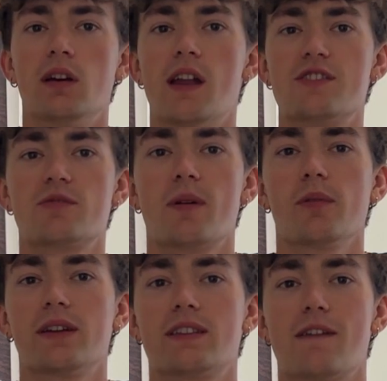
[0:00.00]
I just remember
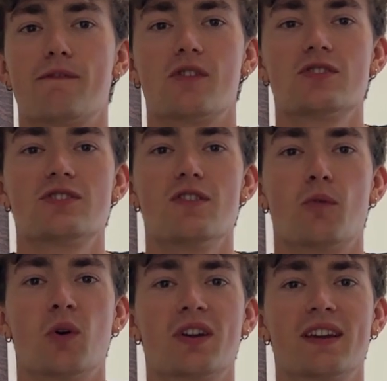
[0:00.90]
like that first year of
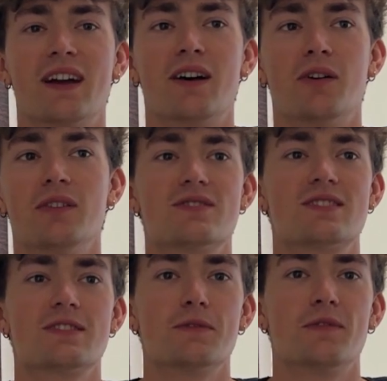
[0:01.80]
working out, it was
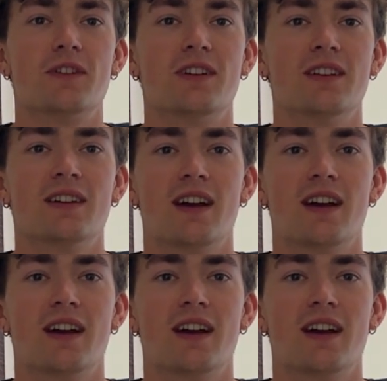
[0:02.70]
just so fun.